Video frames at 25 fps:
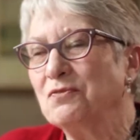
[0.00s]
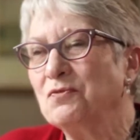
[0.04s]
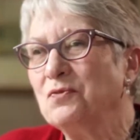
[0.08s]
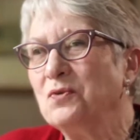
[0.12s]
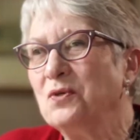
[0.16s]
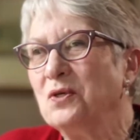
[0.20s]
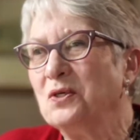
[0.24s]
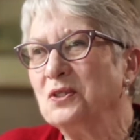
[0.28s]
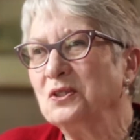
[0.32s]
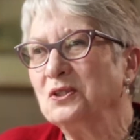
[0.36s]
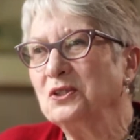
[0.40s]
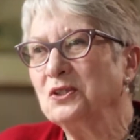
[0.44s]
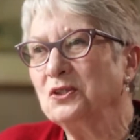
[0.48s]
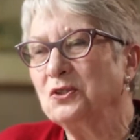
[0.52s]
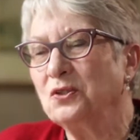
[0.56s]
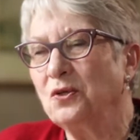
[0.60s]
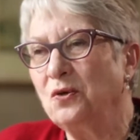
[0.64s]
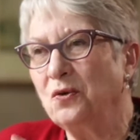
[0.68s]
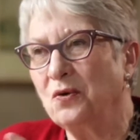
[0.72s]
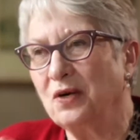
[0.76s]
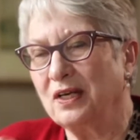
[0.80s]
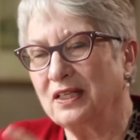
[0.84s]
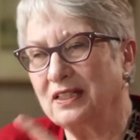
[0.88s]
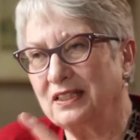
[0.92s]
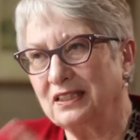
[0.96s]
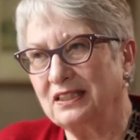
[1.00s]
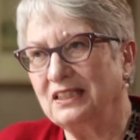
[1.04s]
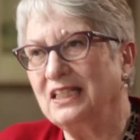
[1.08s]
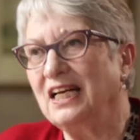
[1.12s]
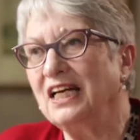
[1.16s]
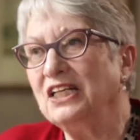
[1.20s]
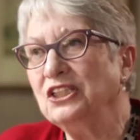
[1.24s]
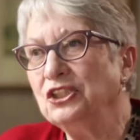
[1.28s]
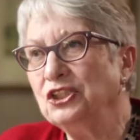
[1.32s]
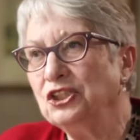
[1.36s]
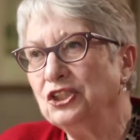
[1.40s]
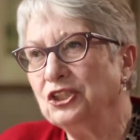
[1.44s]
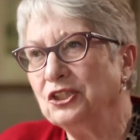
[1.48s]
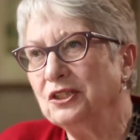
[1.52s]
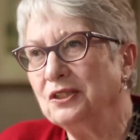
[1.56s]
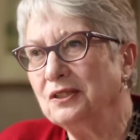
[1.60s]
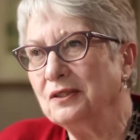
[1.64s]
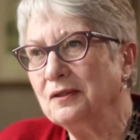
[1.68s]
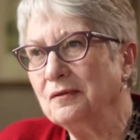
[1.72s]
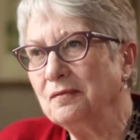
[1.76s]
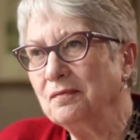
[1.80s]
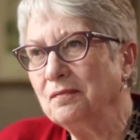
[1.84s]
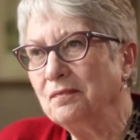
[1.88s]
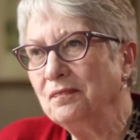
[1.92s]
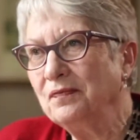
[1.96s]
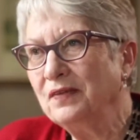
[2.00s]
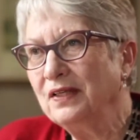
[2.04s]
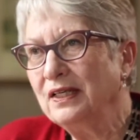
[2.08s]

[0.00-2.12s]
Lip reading: was to look at attention.